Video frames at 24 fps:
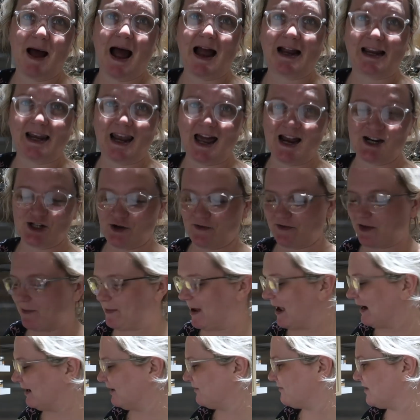backlash off the
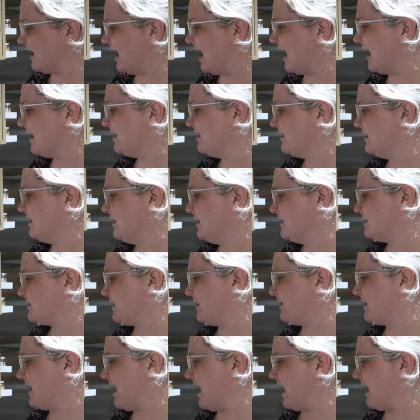back of that.
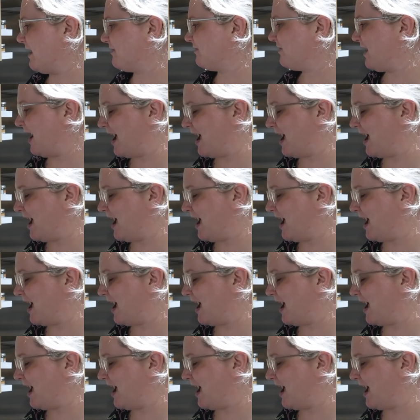So yeah,